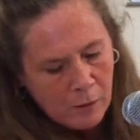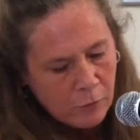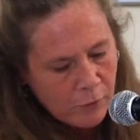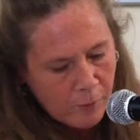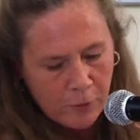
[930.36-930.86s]

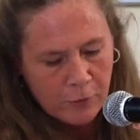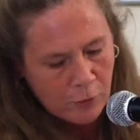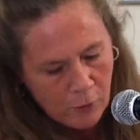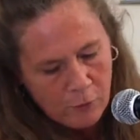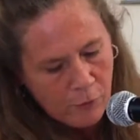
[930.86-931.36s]
His number is
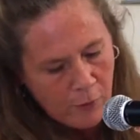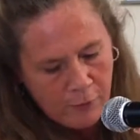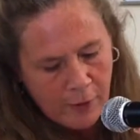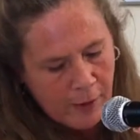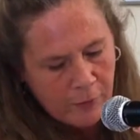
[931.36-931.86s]

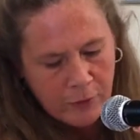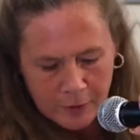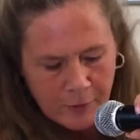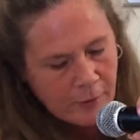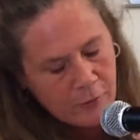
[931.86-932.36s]

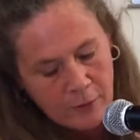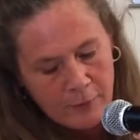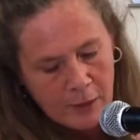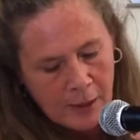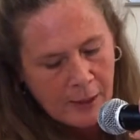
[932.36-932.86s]

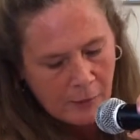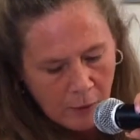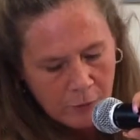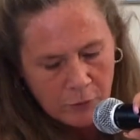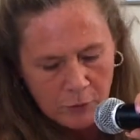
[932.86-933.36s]
045667, and he
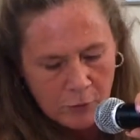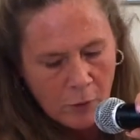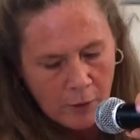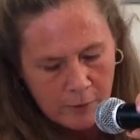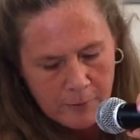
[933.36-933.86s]
loves his
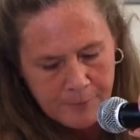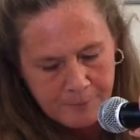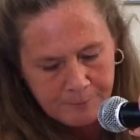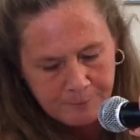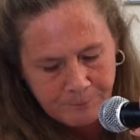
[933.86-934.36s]
daughter.
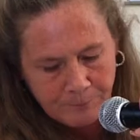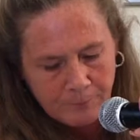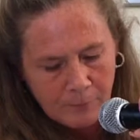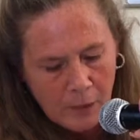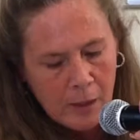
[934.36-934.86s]

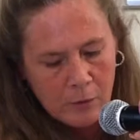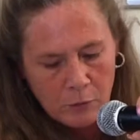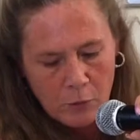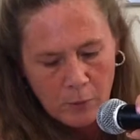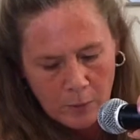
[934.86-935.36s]
He
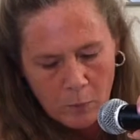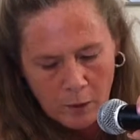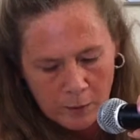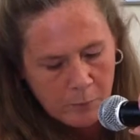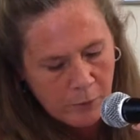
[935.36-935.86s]
is doing
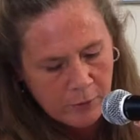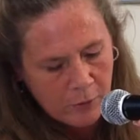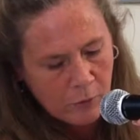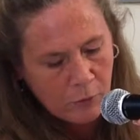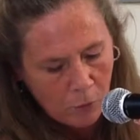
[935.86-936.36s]
well in
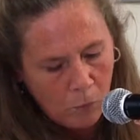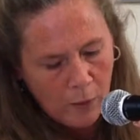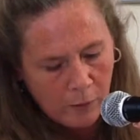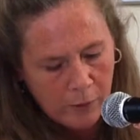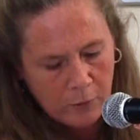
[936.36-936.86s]
prison, so
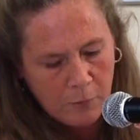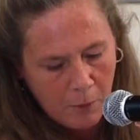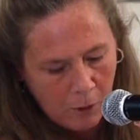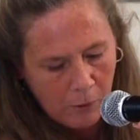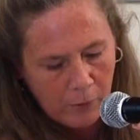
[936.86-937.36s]
well that
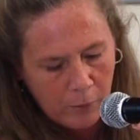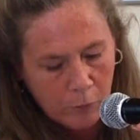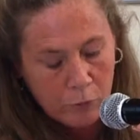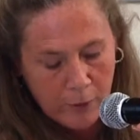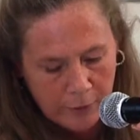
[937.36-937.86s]
tomorrow they
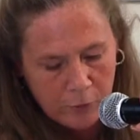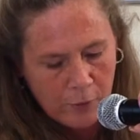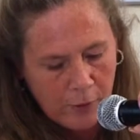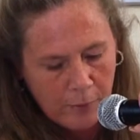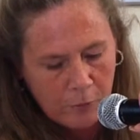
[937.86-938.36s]
will
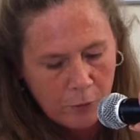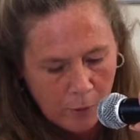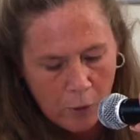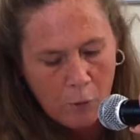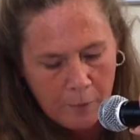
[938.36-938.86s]
transfer him to
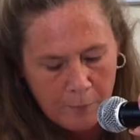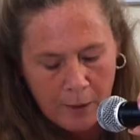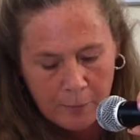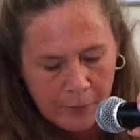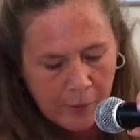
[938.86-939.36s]
an open
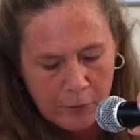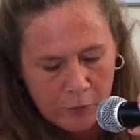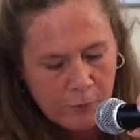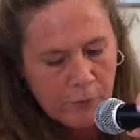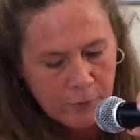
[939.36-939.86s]

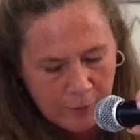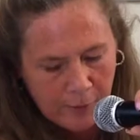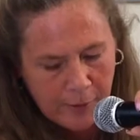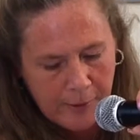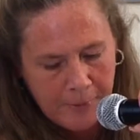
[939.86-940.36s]
population
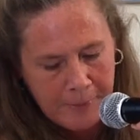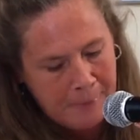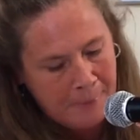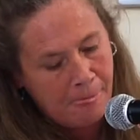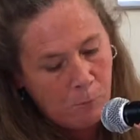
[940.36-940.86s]
facility
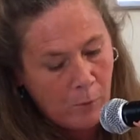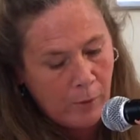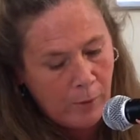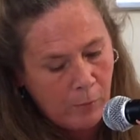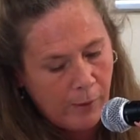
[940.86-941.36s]
where
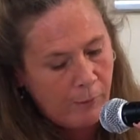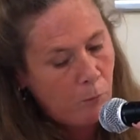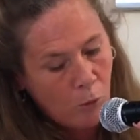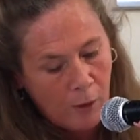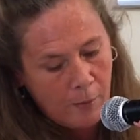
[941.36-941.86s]
he will have
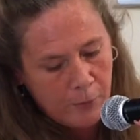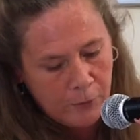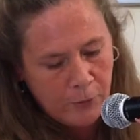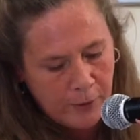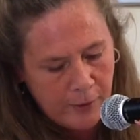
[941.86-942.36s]
more
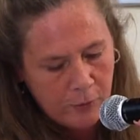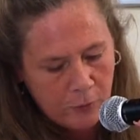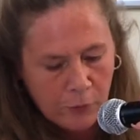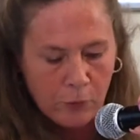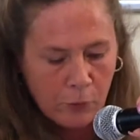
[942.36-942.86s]
opportunities
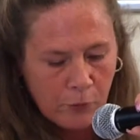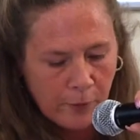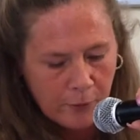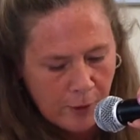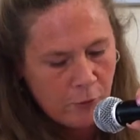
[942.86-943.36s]
for
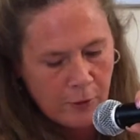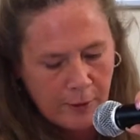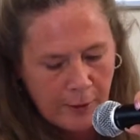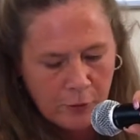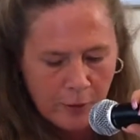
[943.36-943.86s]
socialization
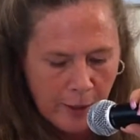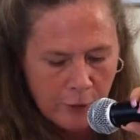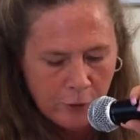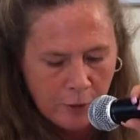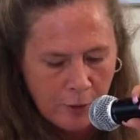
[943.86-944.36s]
and
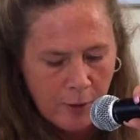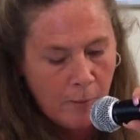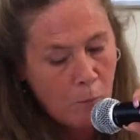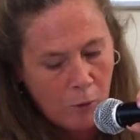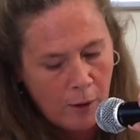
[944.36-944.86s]
education,
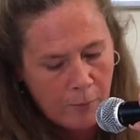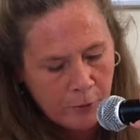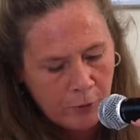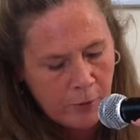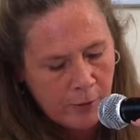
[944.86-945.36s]
more
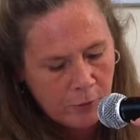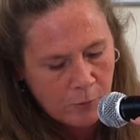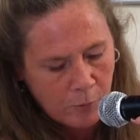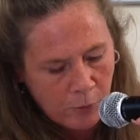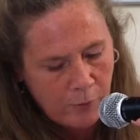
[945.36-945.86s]
opportunities to
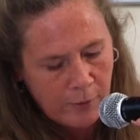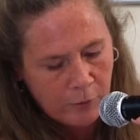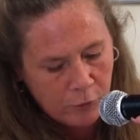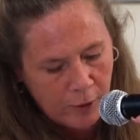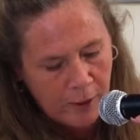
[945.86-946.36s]
prove he
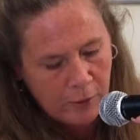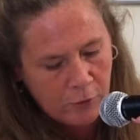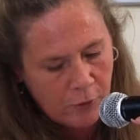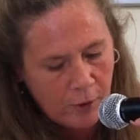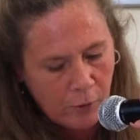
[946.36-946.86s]
has
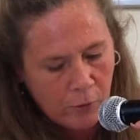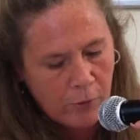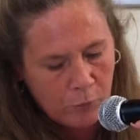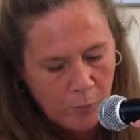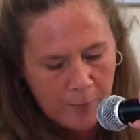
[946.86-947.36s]
changed and to earn
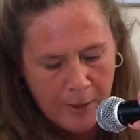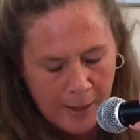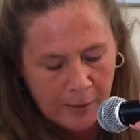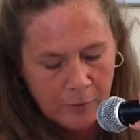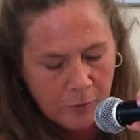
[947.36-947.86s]
his way
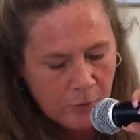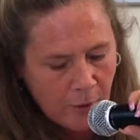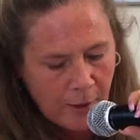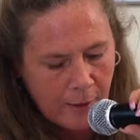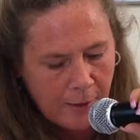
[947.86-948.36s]
back in
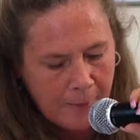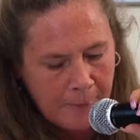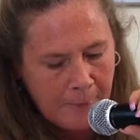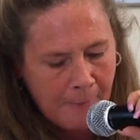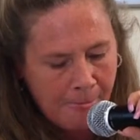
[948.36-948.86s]
society,
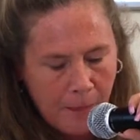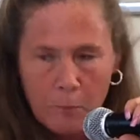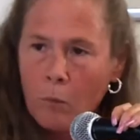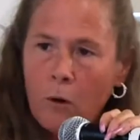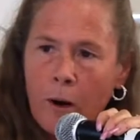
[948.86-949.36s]
and
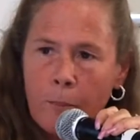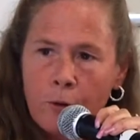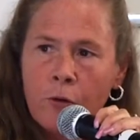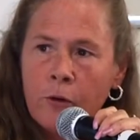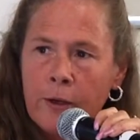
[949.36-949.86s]
more
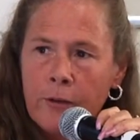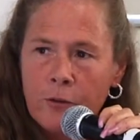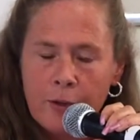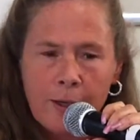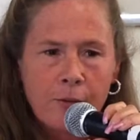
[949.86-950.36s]
opportunities
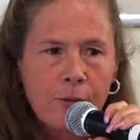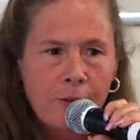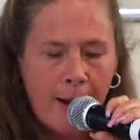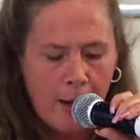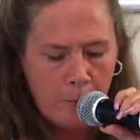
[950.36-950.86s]
to get
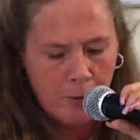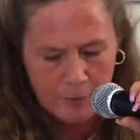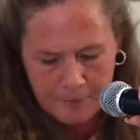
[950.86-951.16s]
stabbed.